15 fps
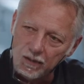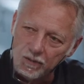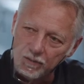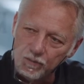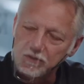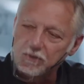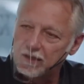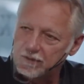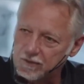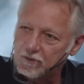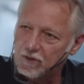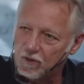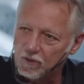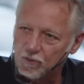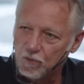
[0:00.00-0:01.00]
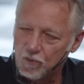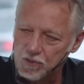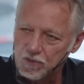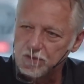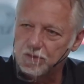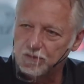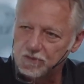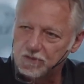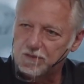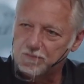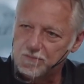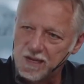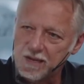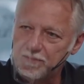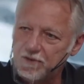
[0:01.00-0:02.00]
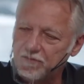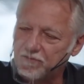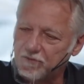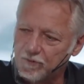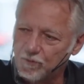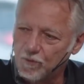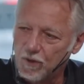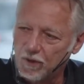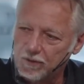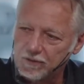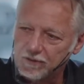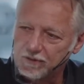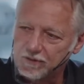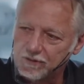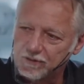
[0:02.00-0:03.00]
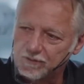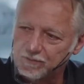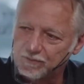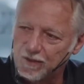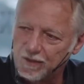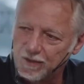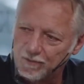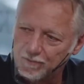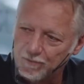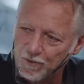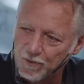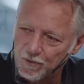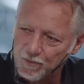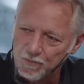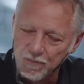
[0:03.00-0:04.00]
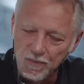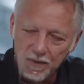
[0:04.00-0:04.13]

which I did call quarter tones, and it may be from Wallace's poem.